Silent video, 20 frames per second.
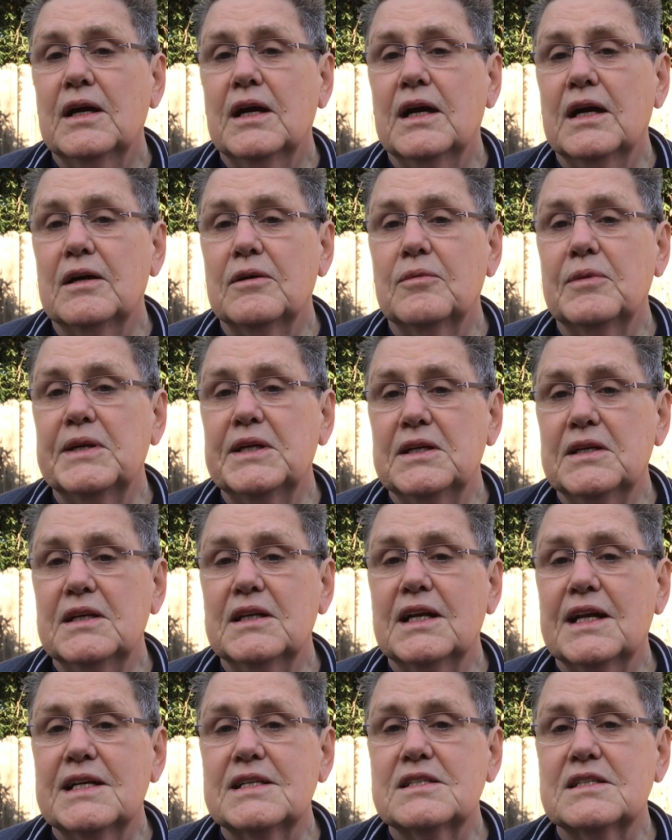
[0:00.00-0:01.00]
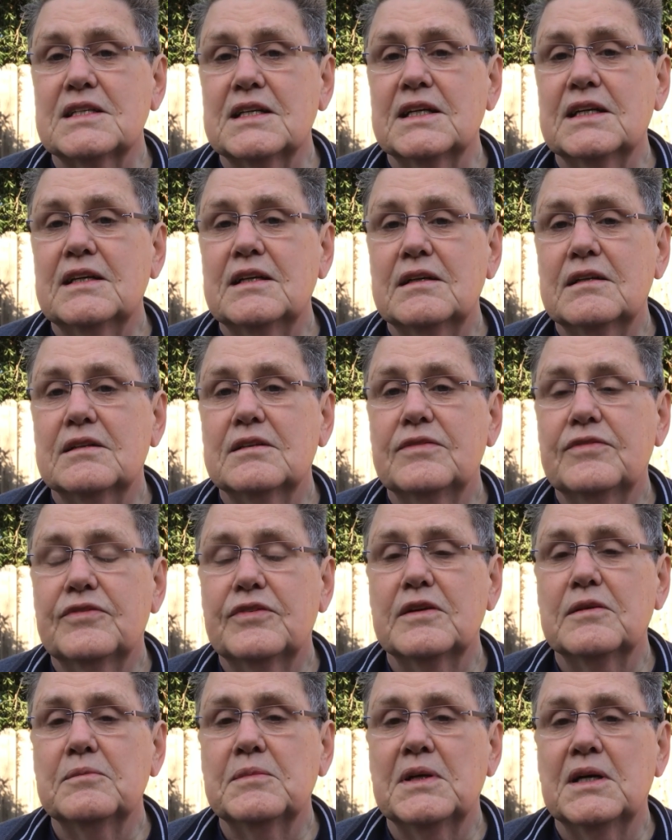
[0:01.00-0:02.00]
Uh, we heard last night
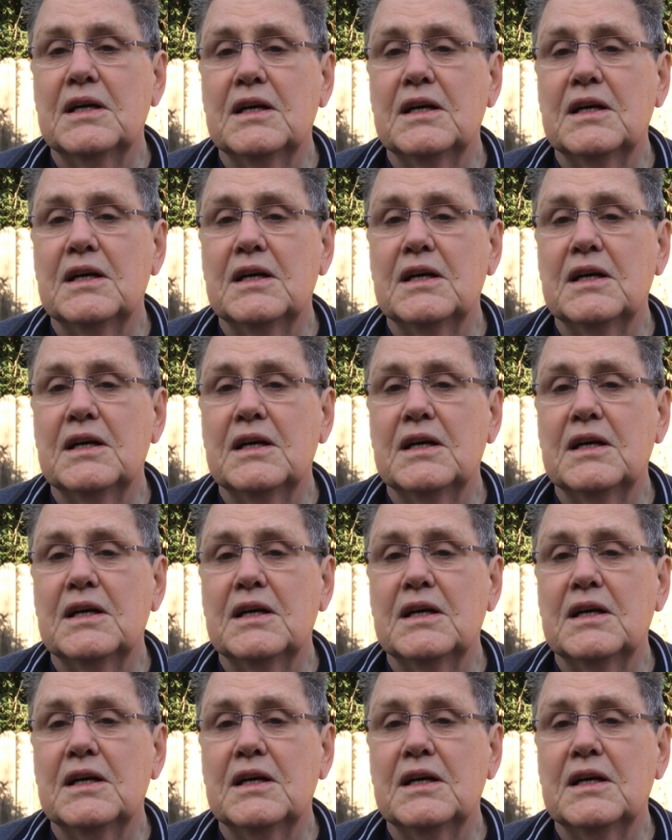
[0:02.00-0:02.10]
from